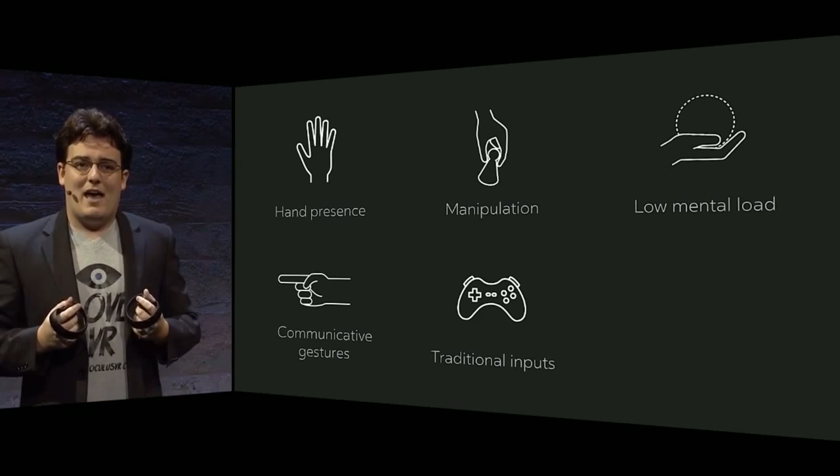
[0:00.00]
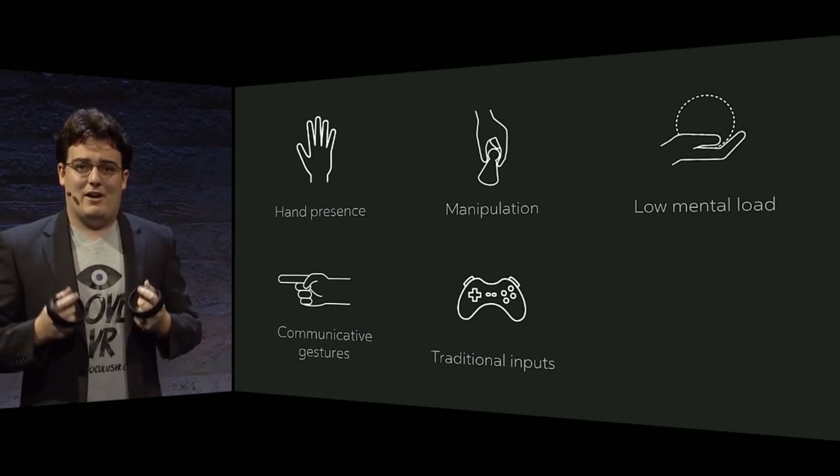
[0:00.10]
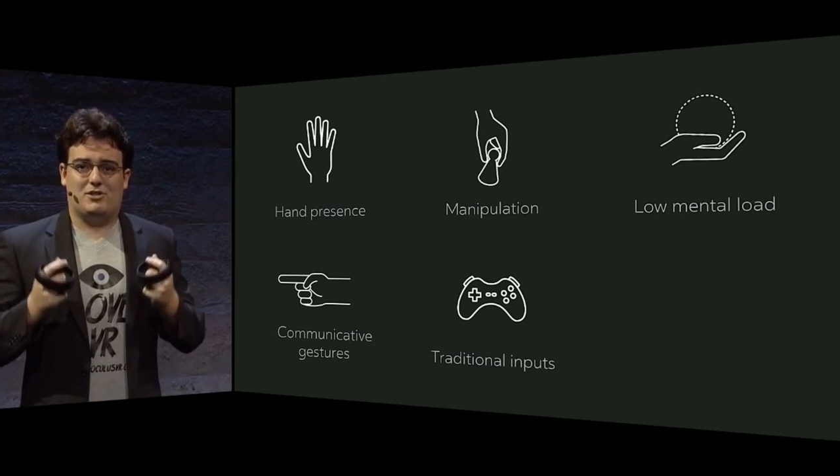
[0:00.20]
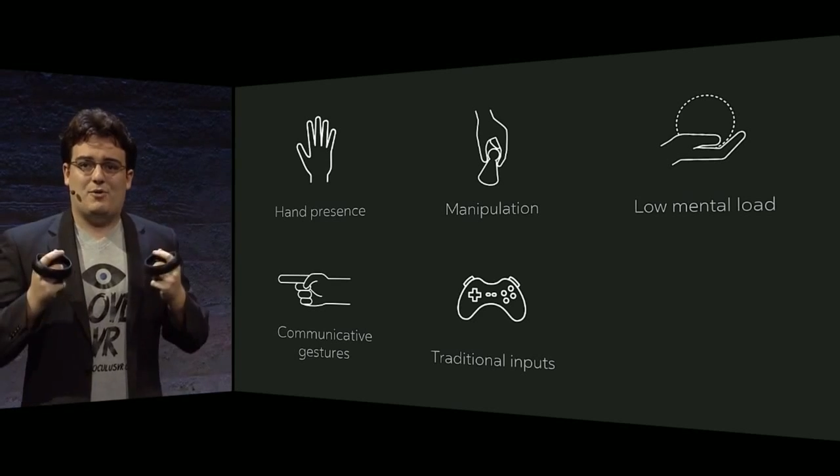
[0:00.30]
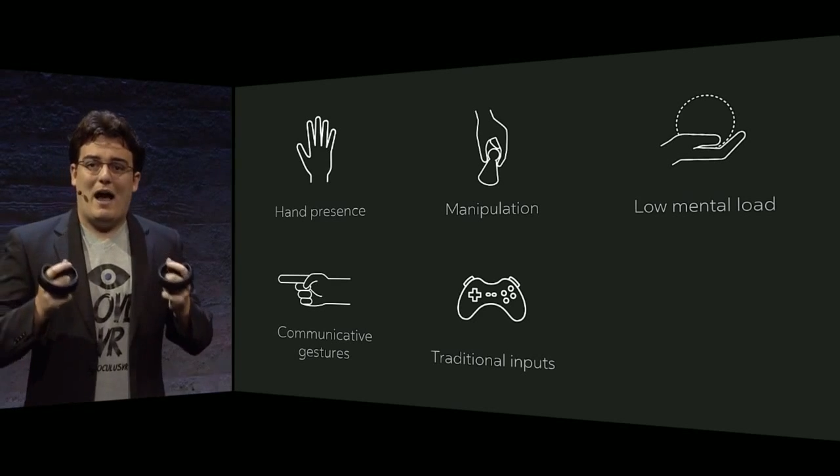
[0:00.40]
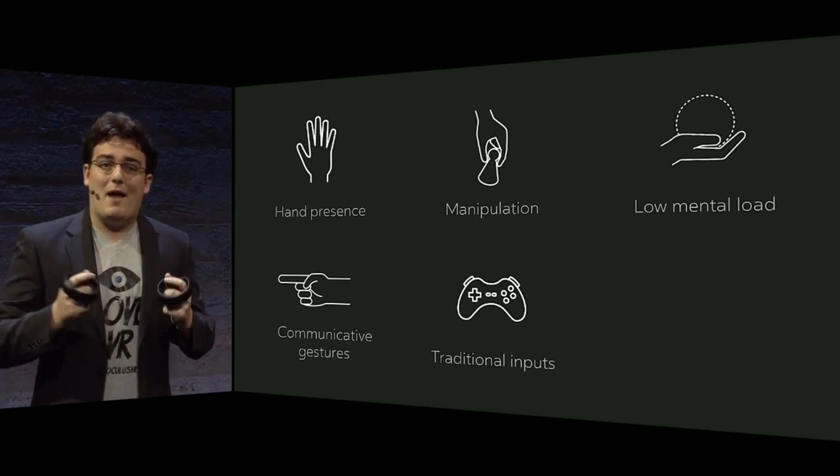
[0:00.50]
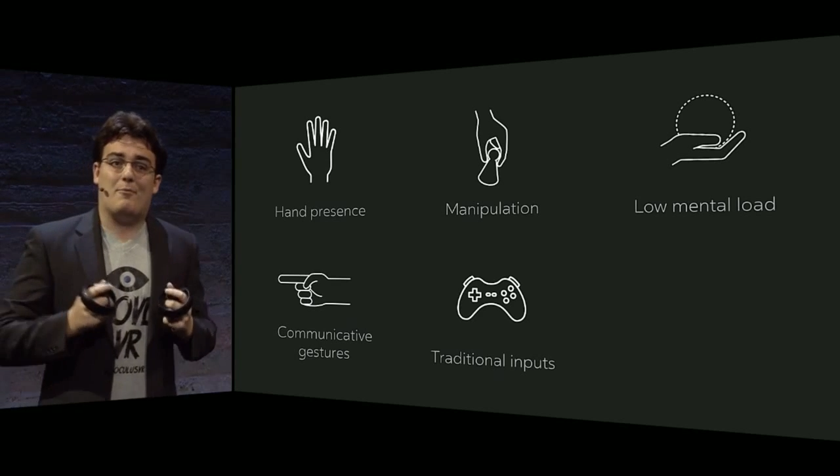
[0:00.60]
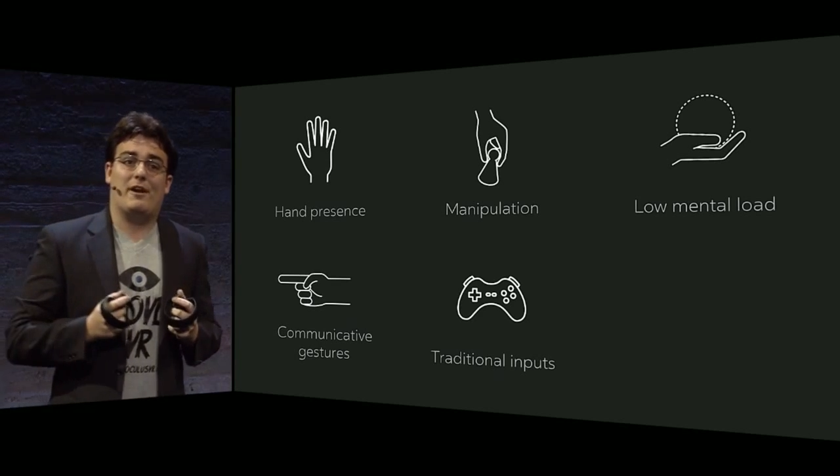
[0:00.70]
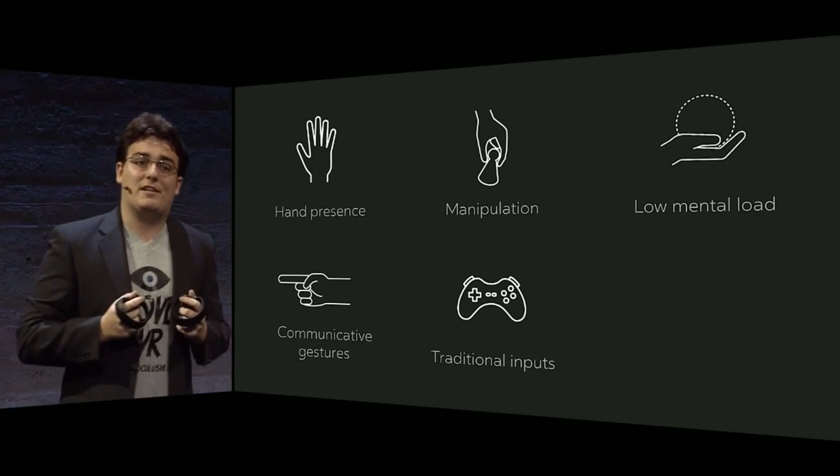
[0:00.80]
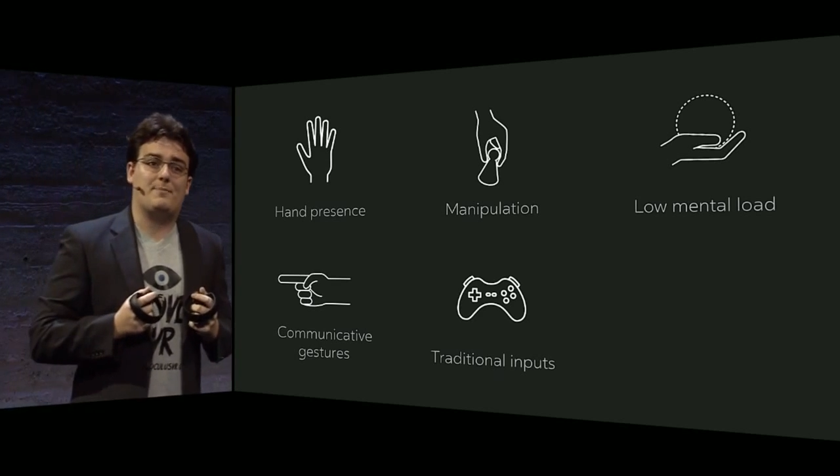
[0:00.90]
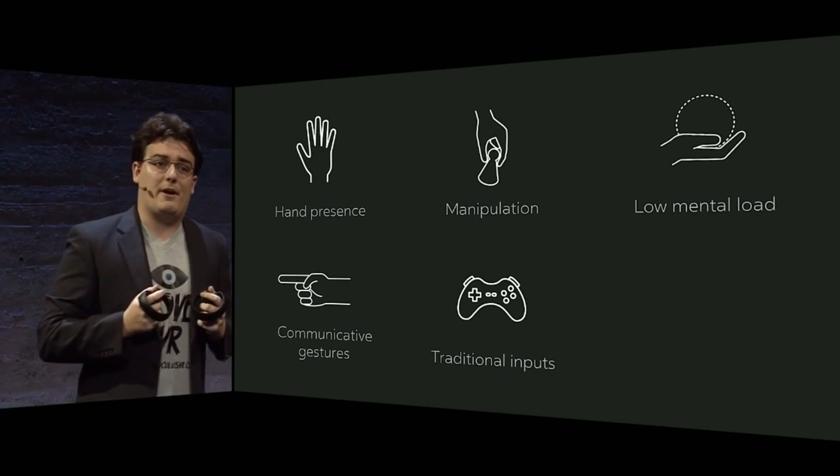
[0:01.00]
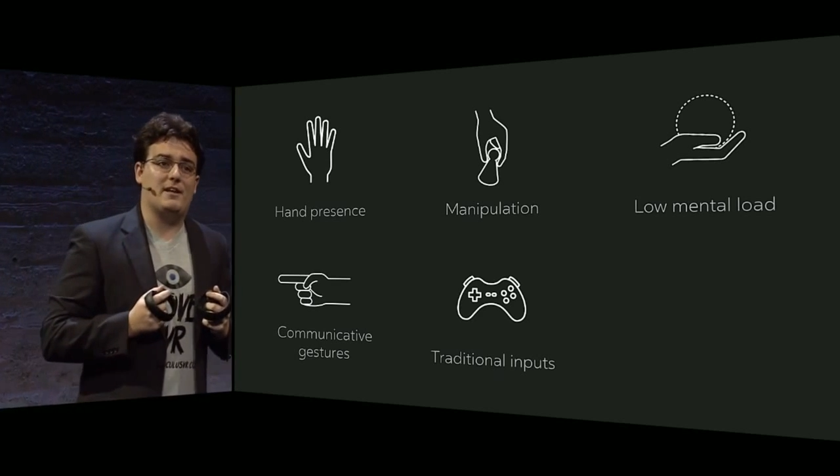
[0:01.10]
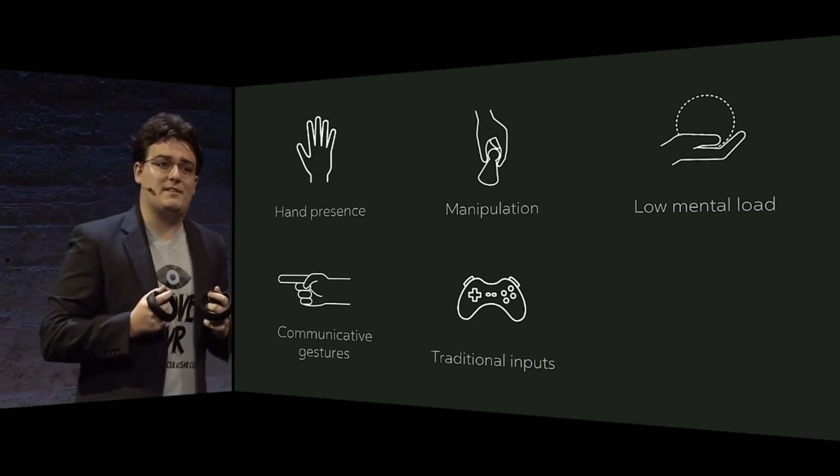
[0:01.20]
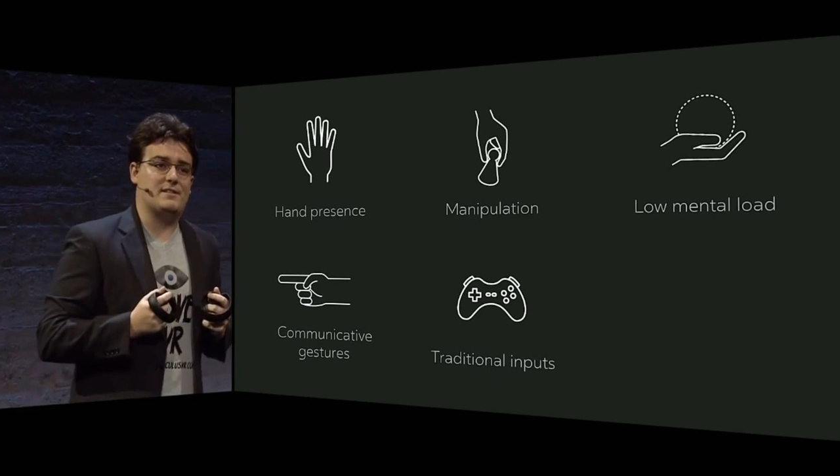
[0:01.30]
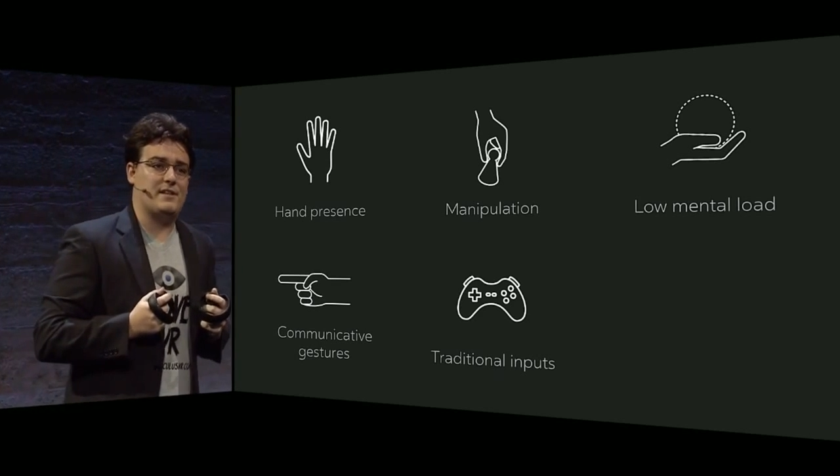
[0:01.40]
and also hybrid
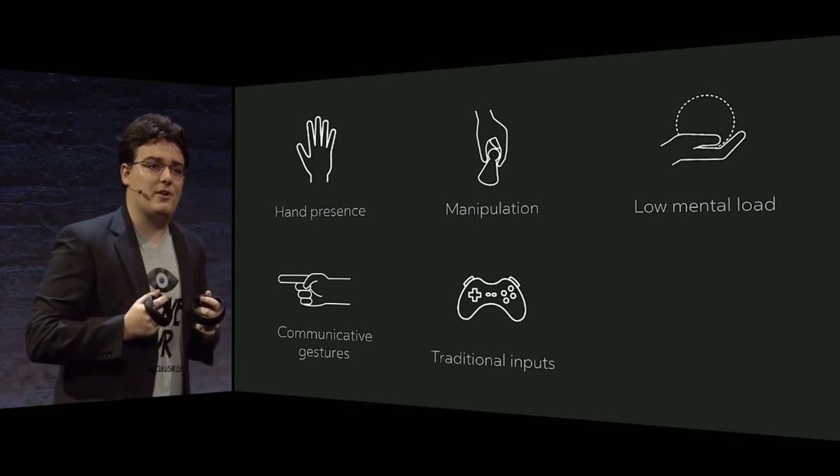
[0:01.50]
experiences that